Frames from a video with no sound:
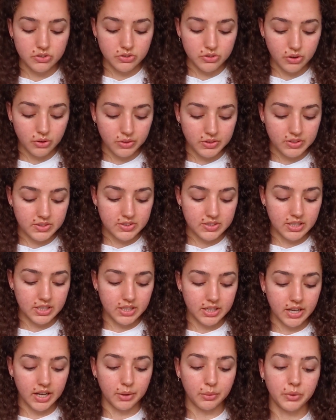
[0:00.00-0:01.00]
So
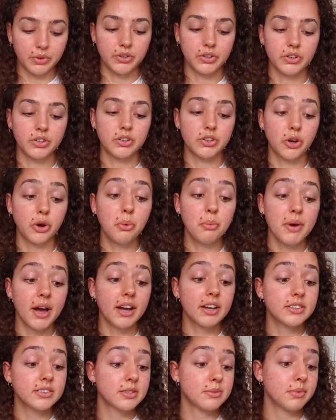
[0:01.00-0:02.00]
instead I will go
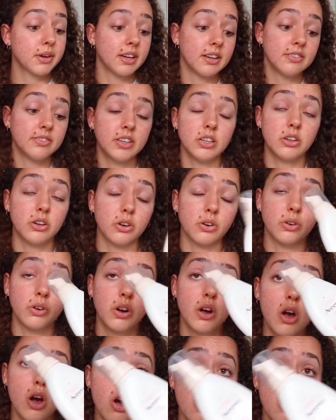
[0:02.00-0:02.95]
back to my Aveeno